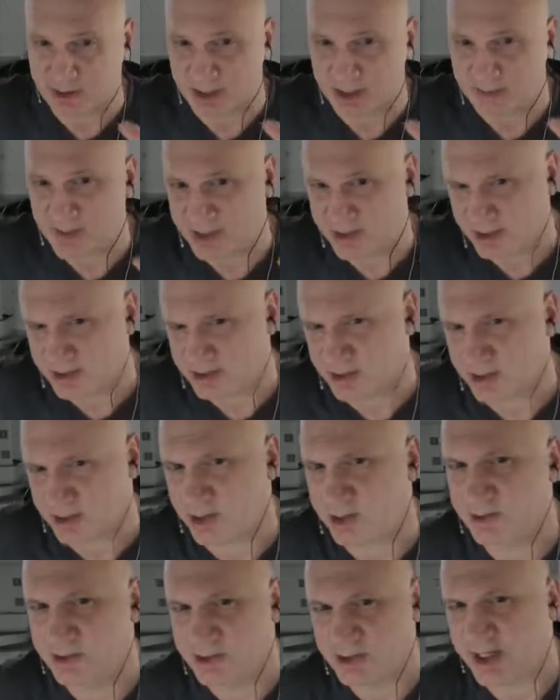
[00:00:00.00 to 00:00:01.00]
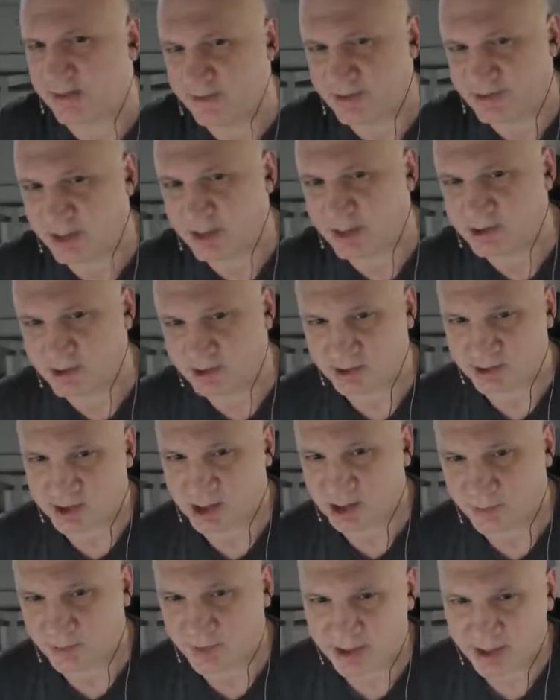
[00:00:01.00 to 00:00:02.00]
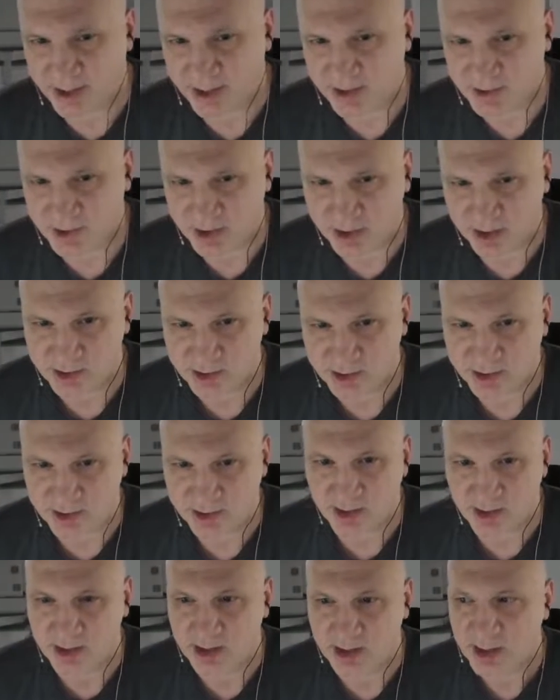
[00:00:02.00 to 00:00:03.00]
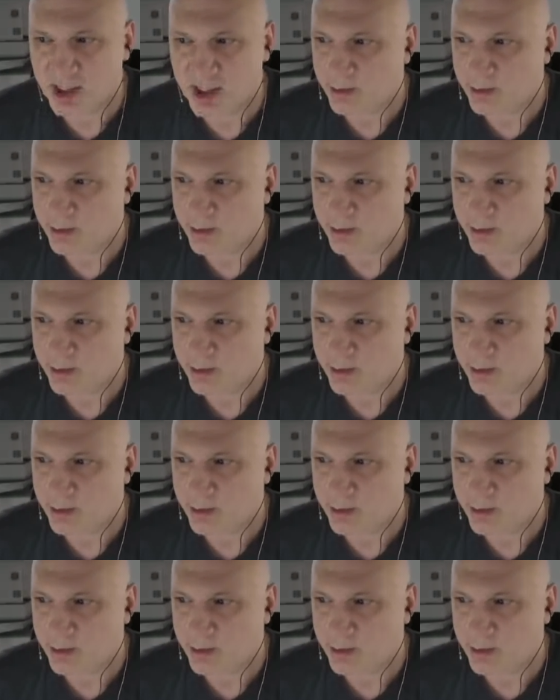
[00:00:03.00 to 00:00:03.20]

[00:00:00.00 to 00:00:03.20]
I mean, there's a huge conversation to talk about education on there,